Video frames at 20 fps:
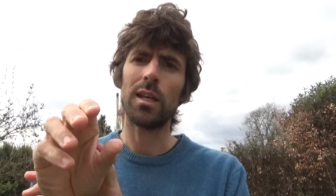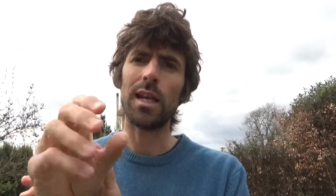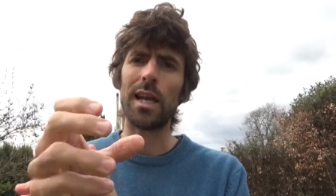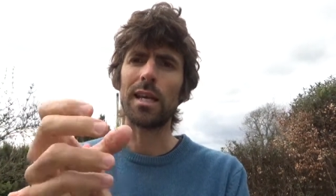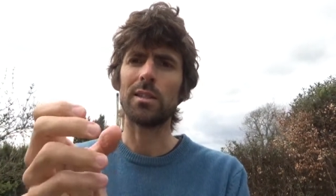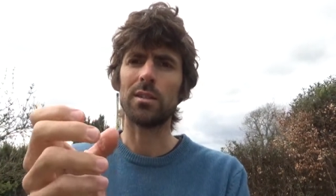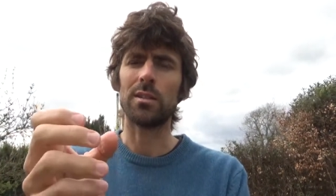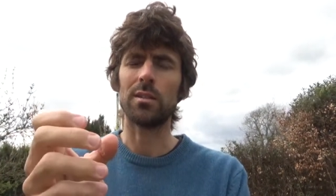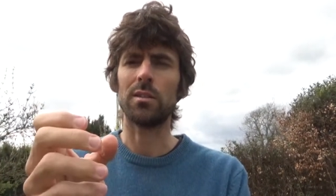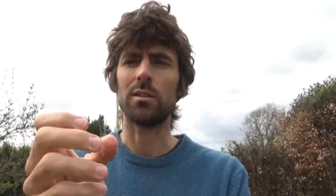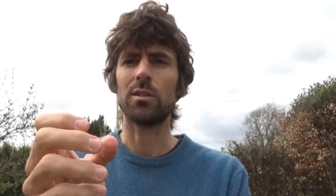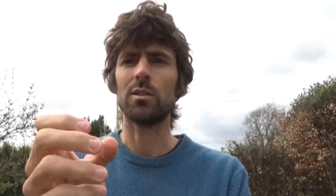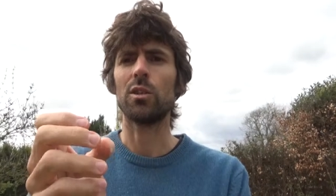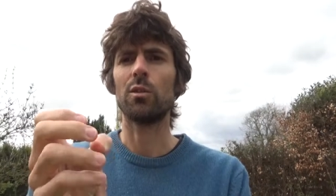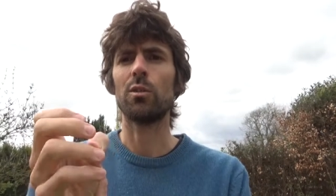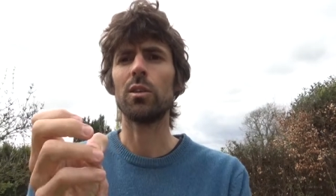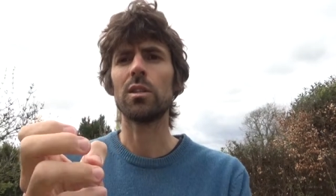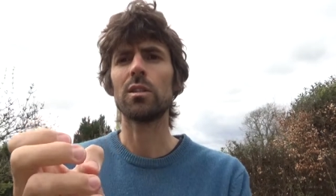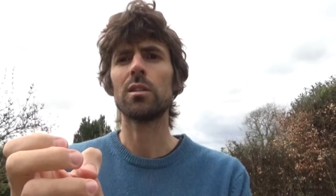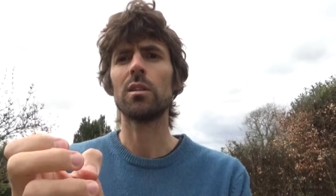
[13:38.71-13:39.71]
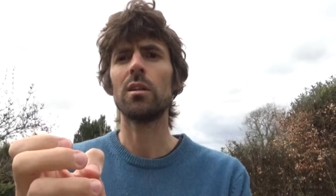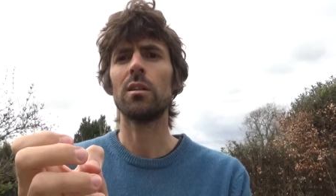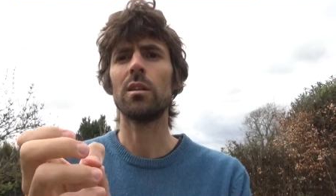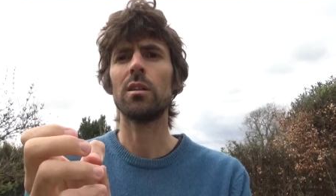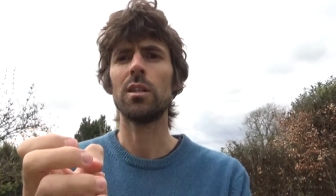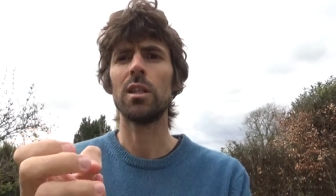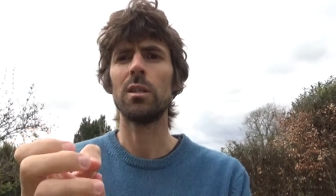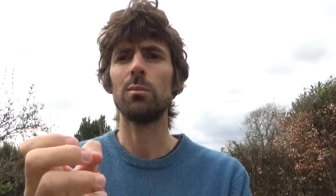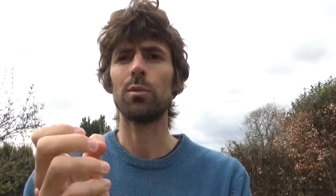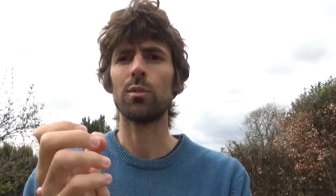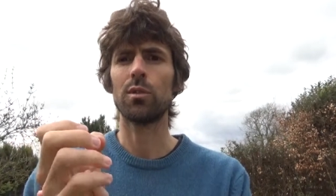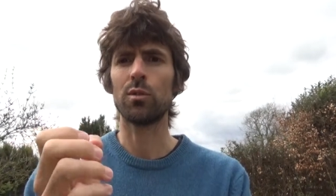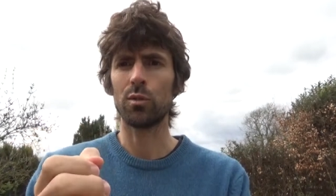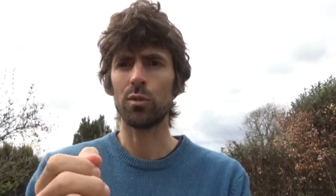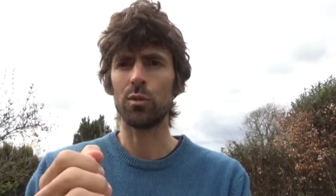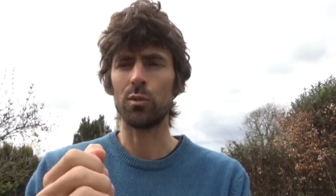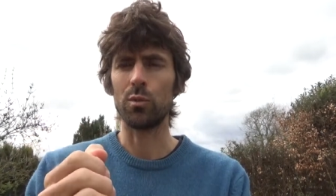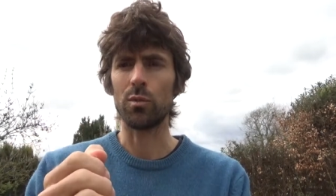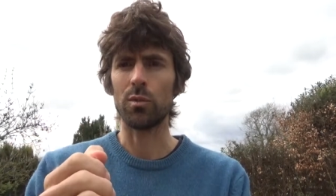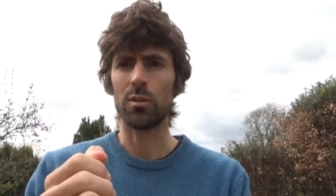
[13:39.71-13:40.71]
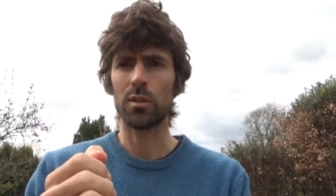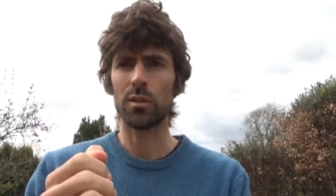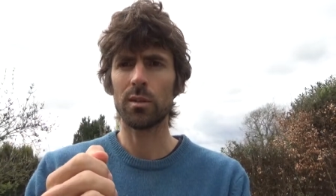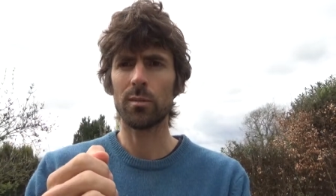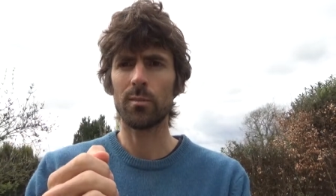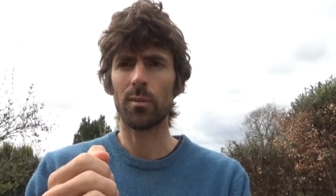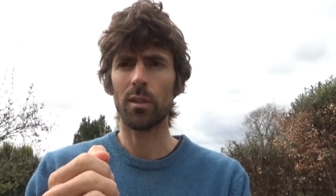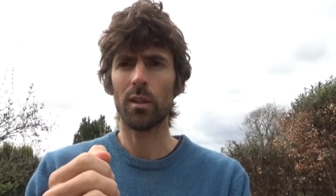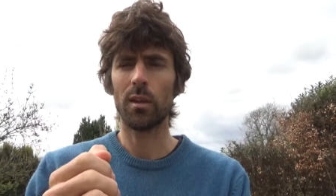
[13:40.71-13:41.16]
essence or its subtler, deeper truths.